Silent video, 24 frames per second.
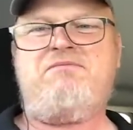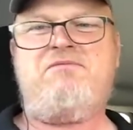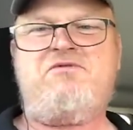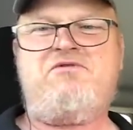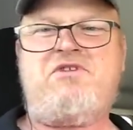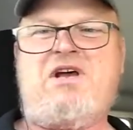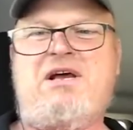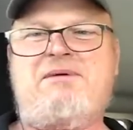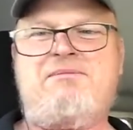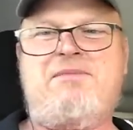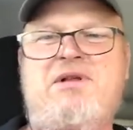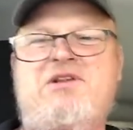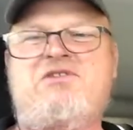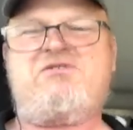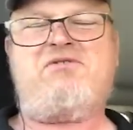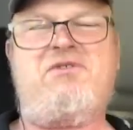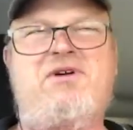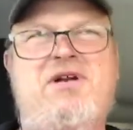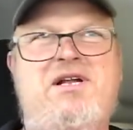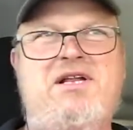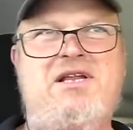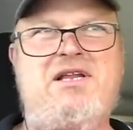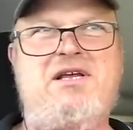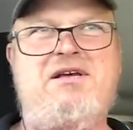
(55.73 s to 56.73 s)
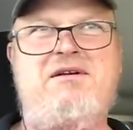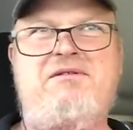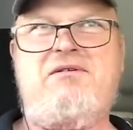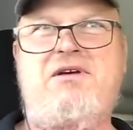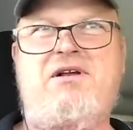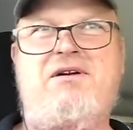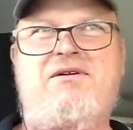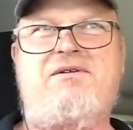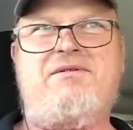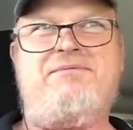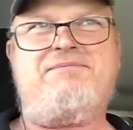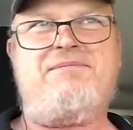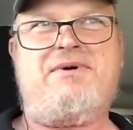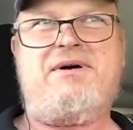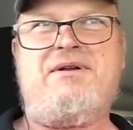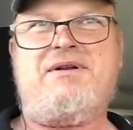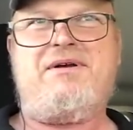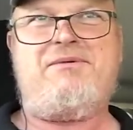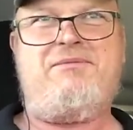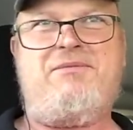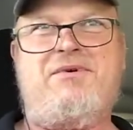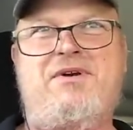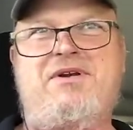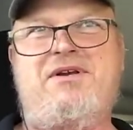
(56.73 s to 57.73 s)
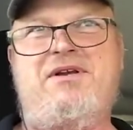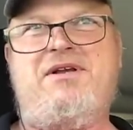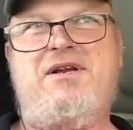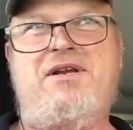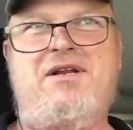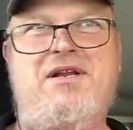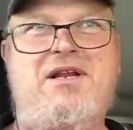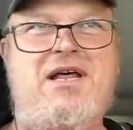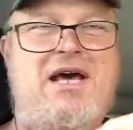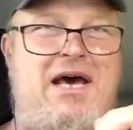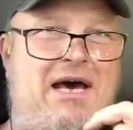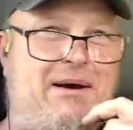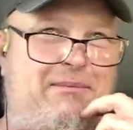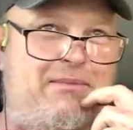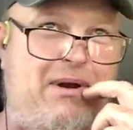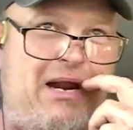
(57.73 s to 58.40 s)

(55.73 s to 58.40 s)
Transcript: segments or anything, I wasn't into that.